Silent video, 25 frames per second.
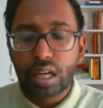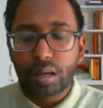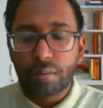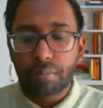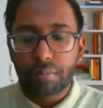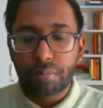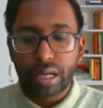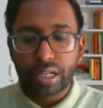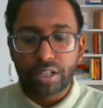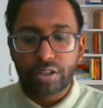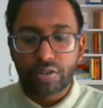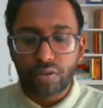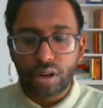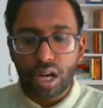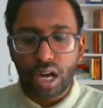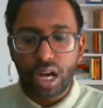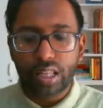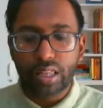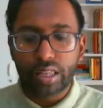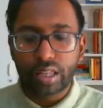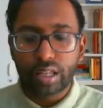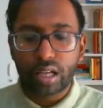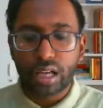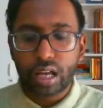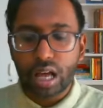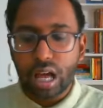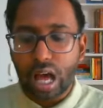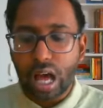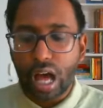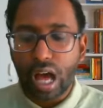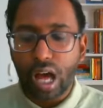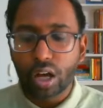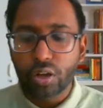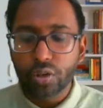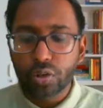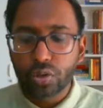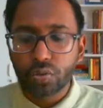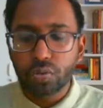but rather,
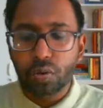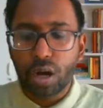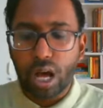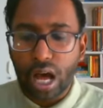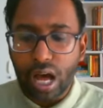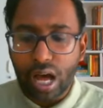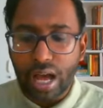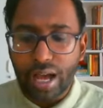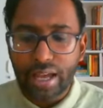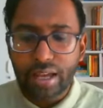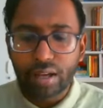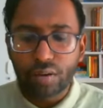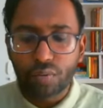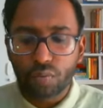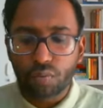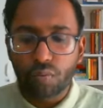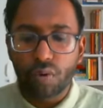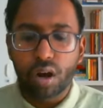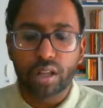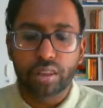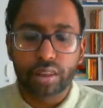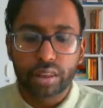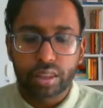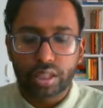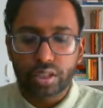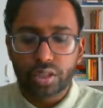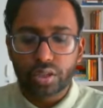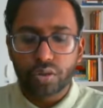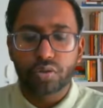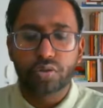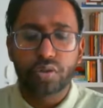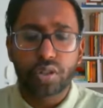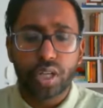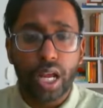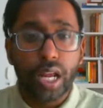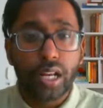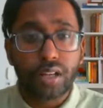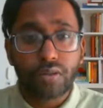how do I want this to
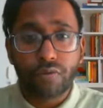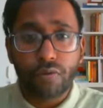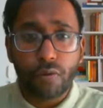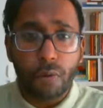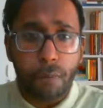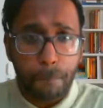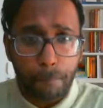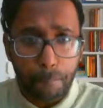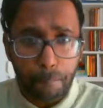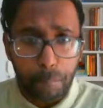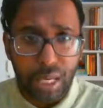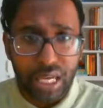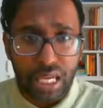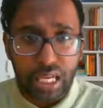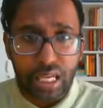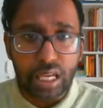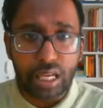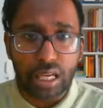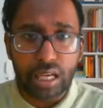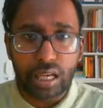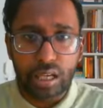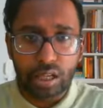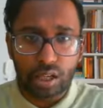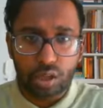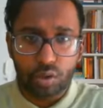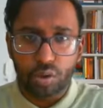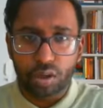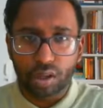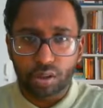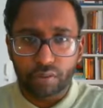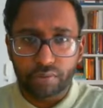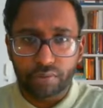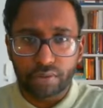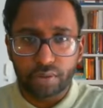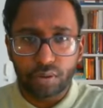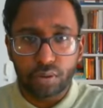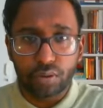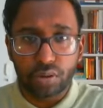change for me going
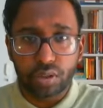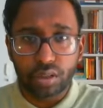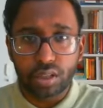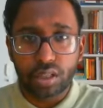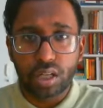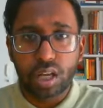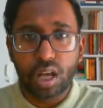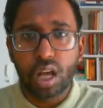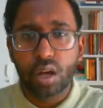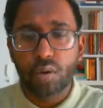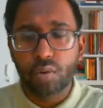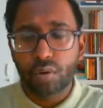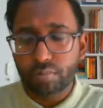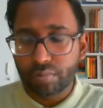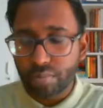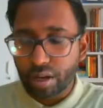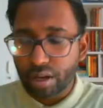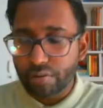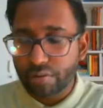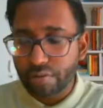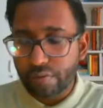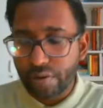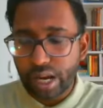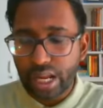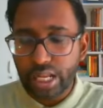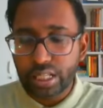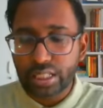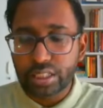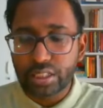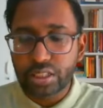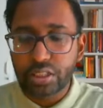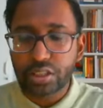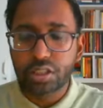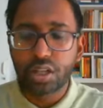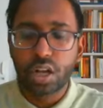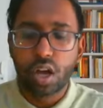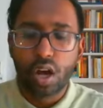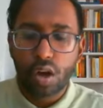forward with my
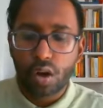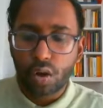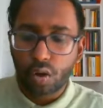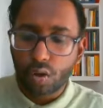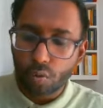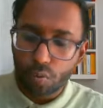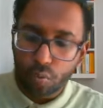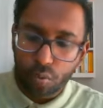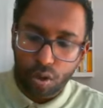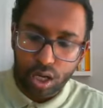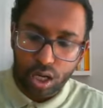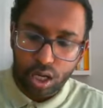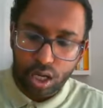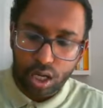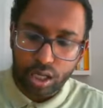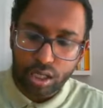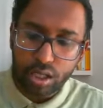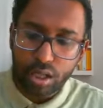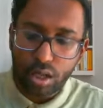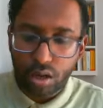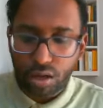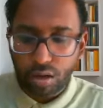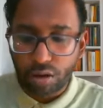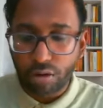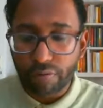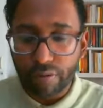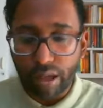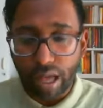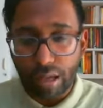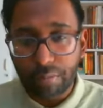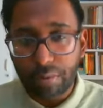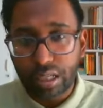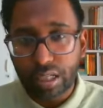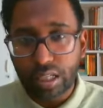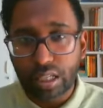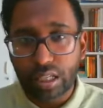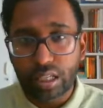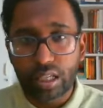friends or work or
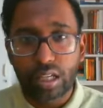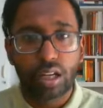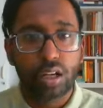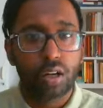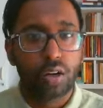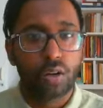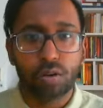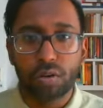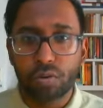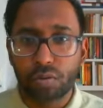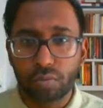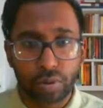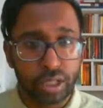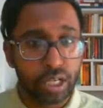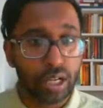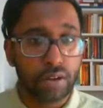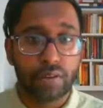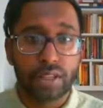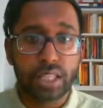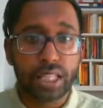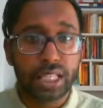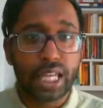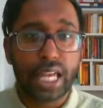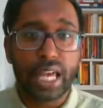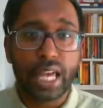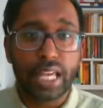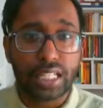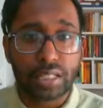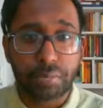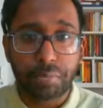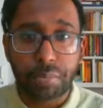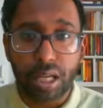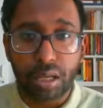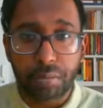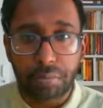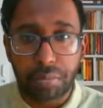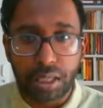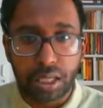family or whatever the case
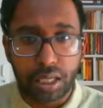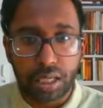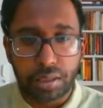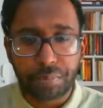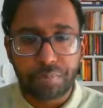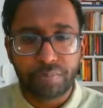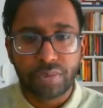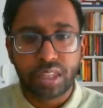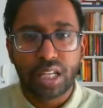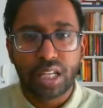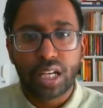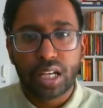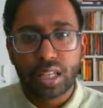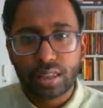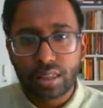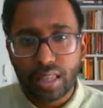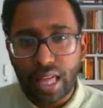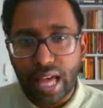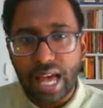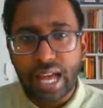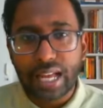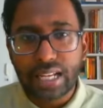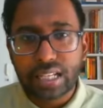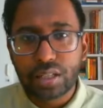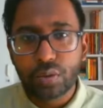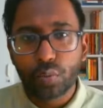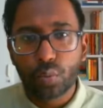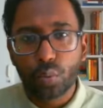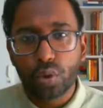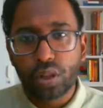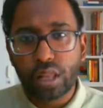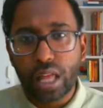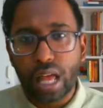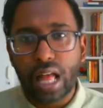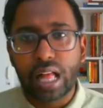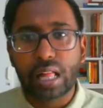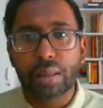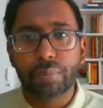may be? That will
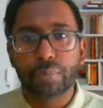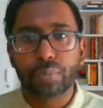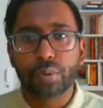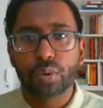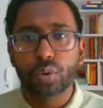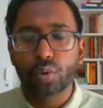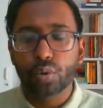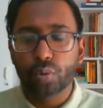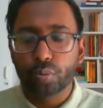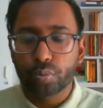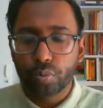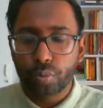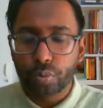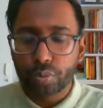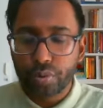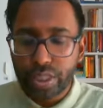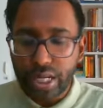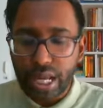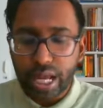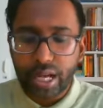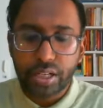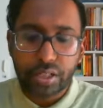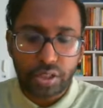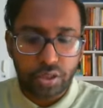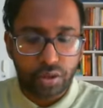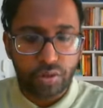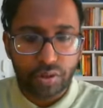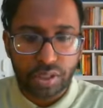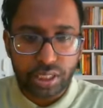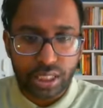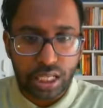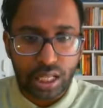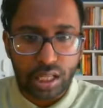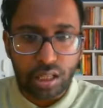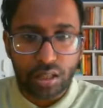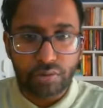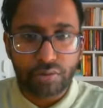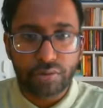help you protect
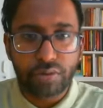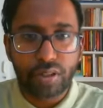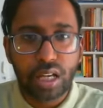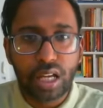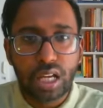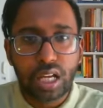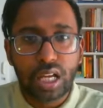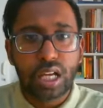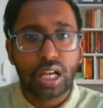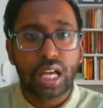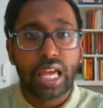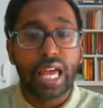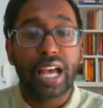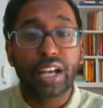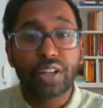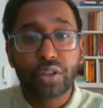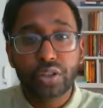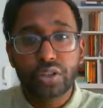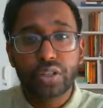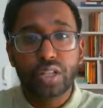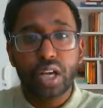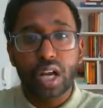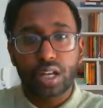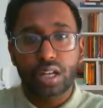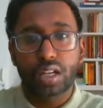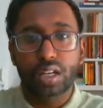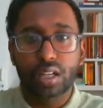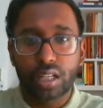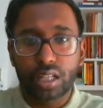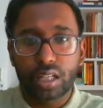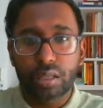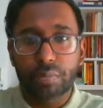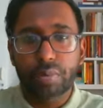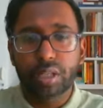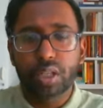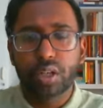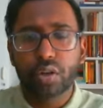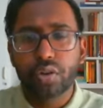yourself externally,
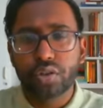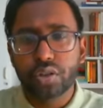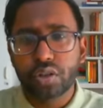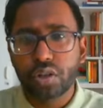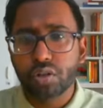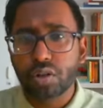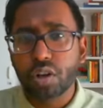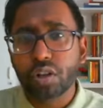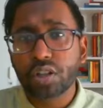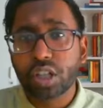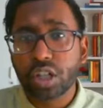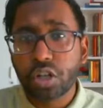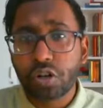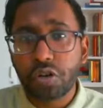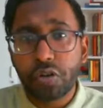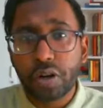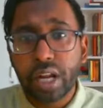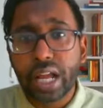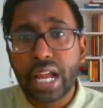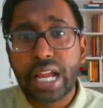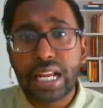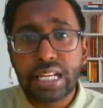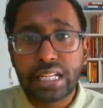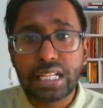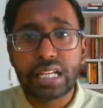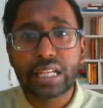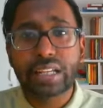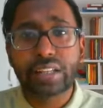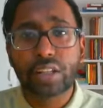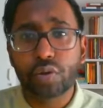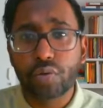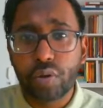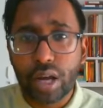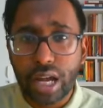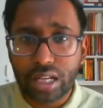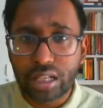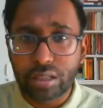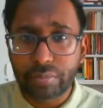because you're not creating
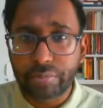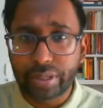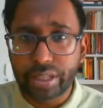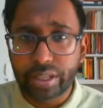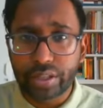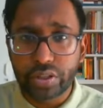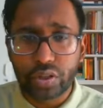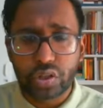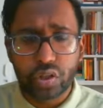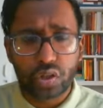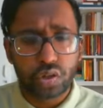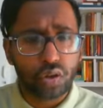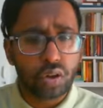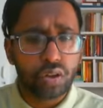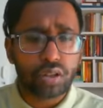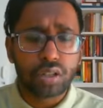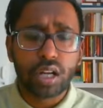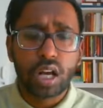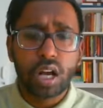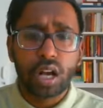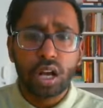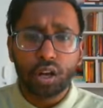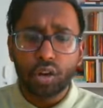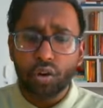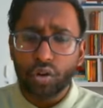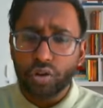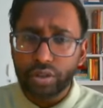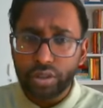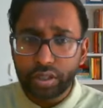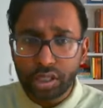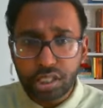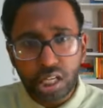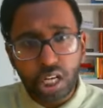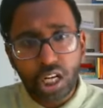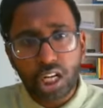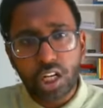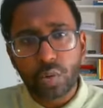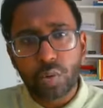new enemies. You're not
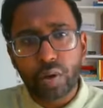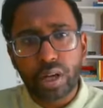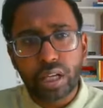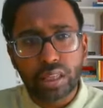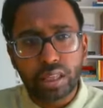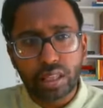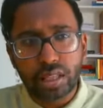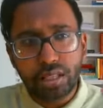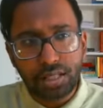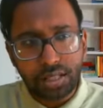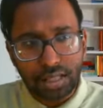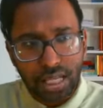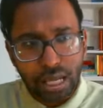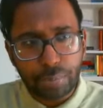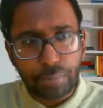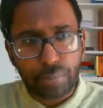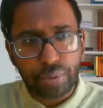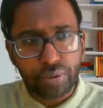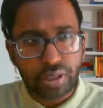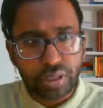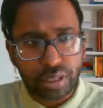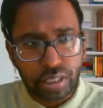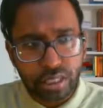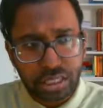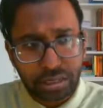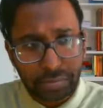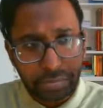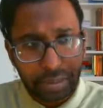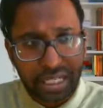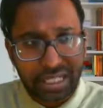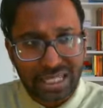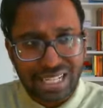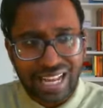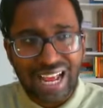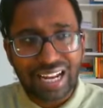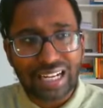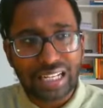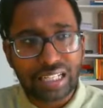continuing the separatist
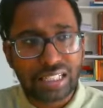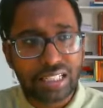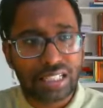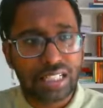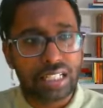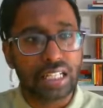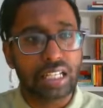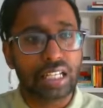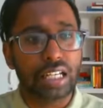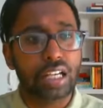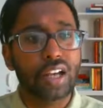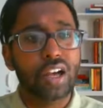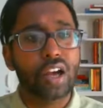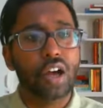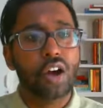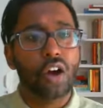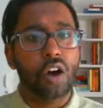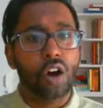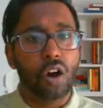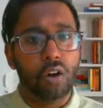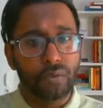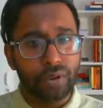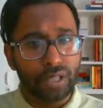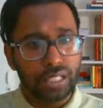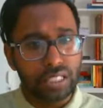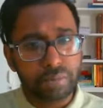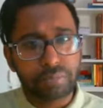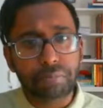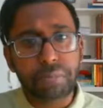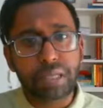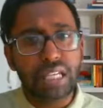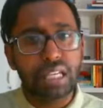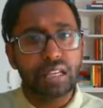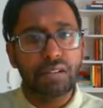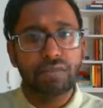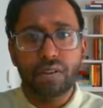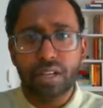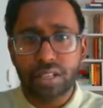mentality of it's
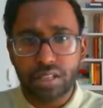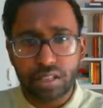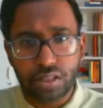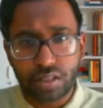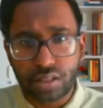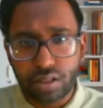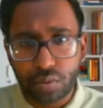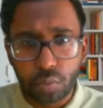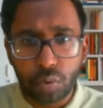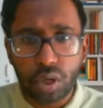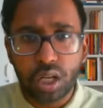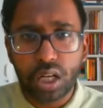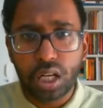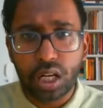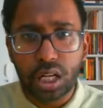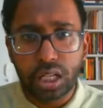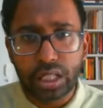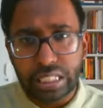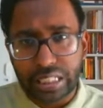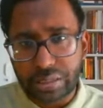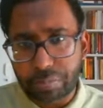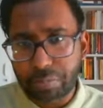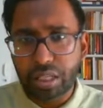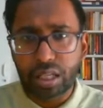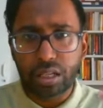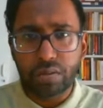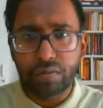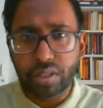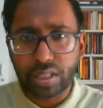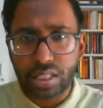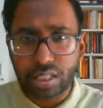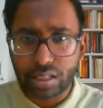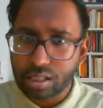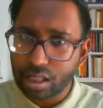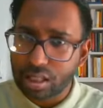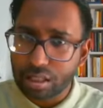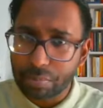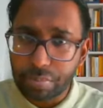me versus the world, it's me
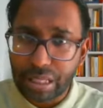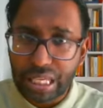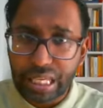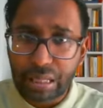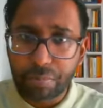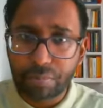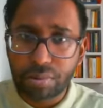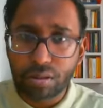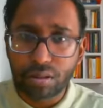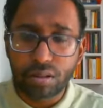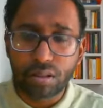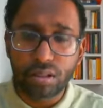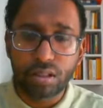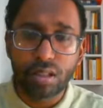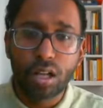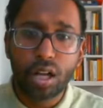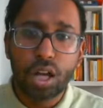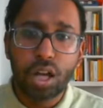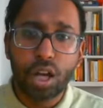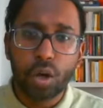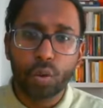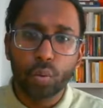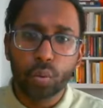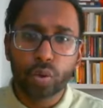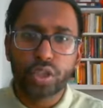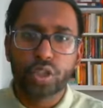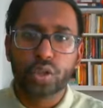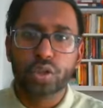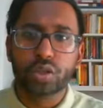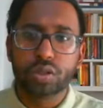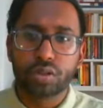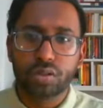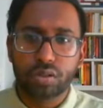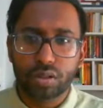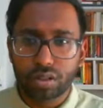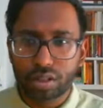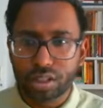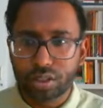versus other people, which
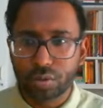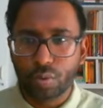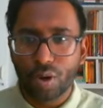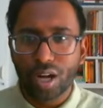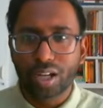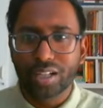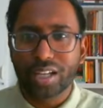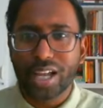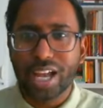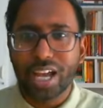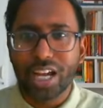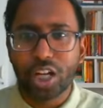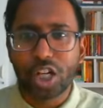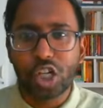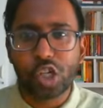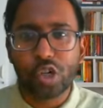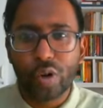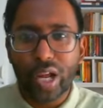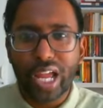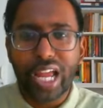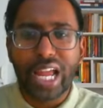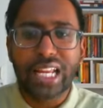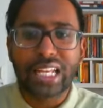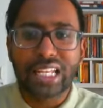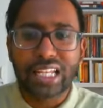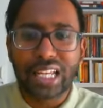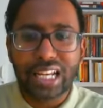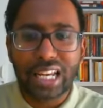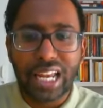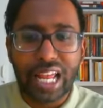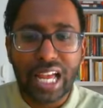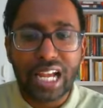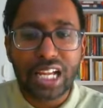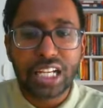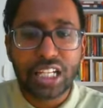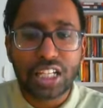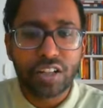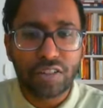is what can create a
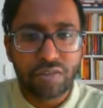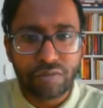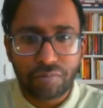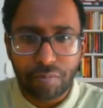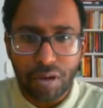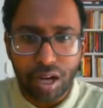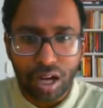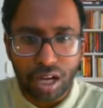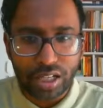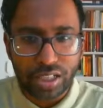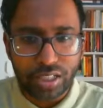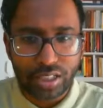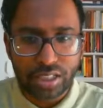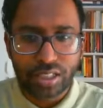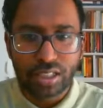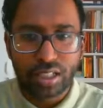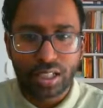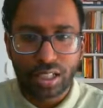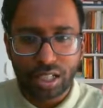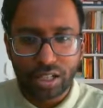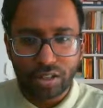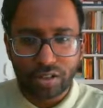negative Mars